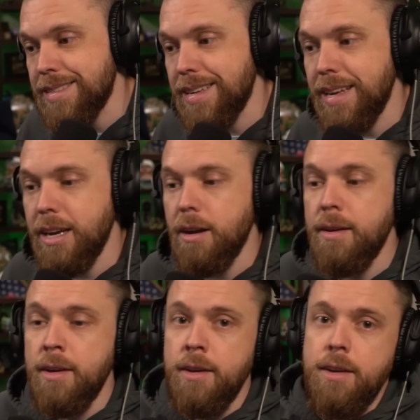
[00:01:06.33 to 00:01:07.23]
in here,
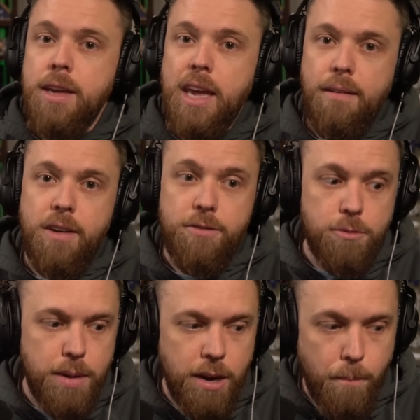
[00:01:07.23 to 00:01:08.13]
even if
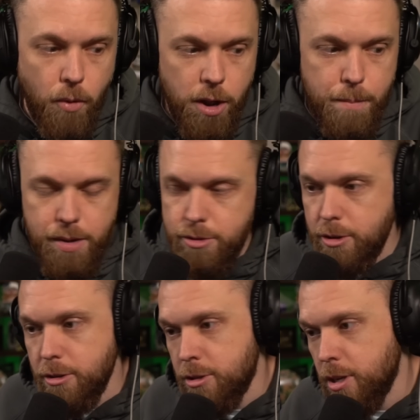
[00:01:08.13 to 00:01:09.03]
you've been a pre-builder
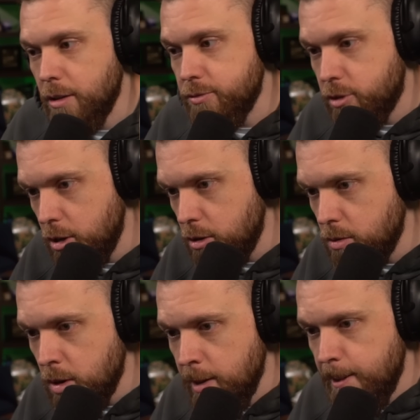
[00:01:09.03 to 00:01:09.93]
yourself
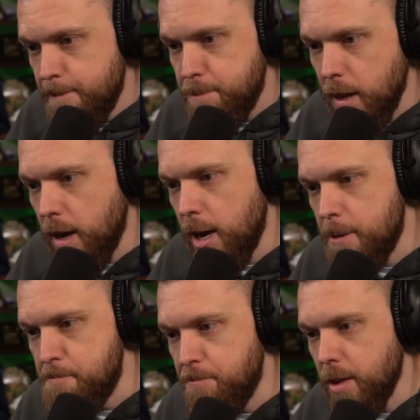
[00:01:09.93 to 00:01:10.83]
too,
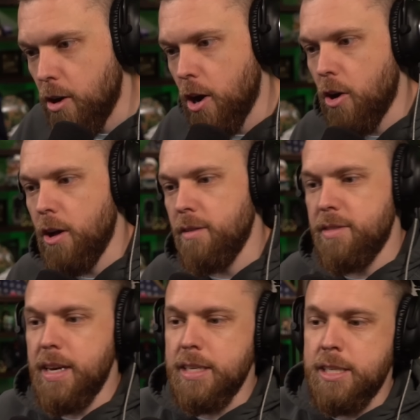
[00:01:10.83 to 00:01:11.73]
on all of
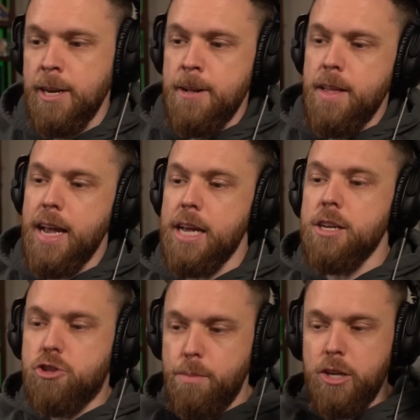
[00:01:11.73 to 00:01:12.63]
this.
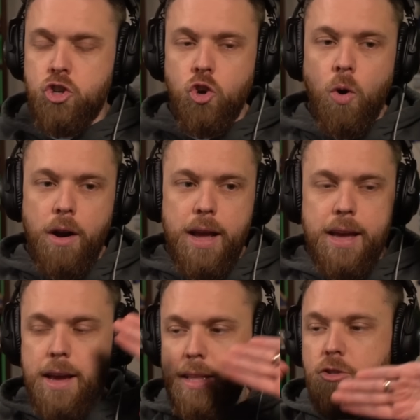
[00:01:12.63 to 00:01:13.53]
To be short,
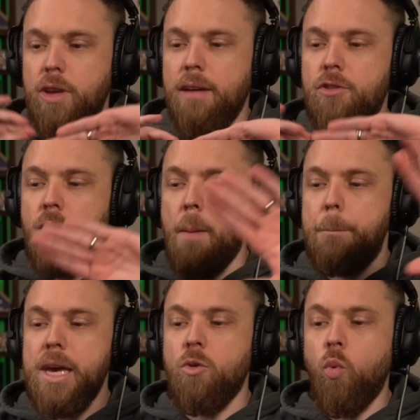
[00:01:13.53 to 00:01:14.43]
to give you a
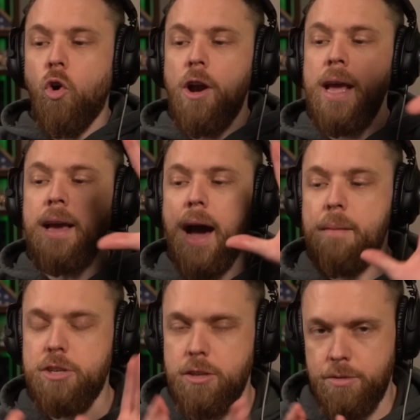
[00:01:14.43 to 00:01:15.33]
big warning,
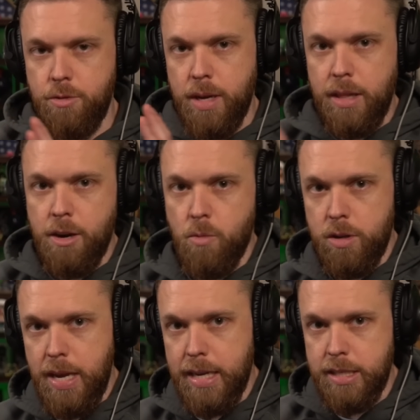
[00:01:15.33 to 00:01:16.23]
I'm still doing a little more
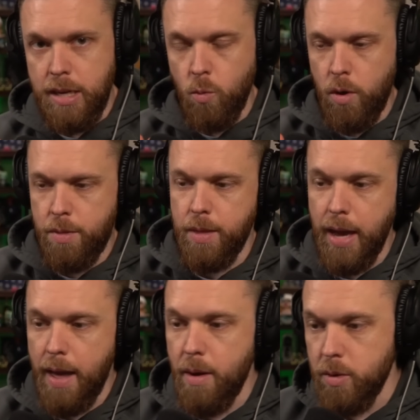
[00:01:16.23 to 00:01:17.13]
testing with the
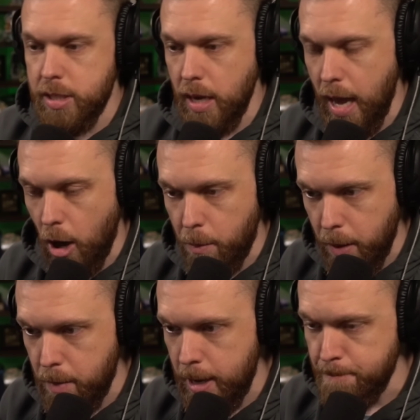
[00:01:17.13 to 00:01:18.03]
guy that was
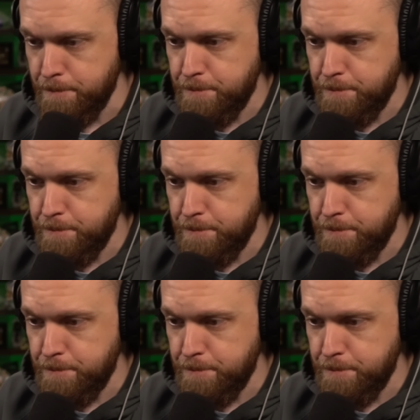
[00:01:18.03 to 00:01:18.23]
helping me,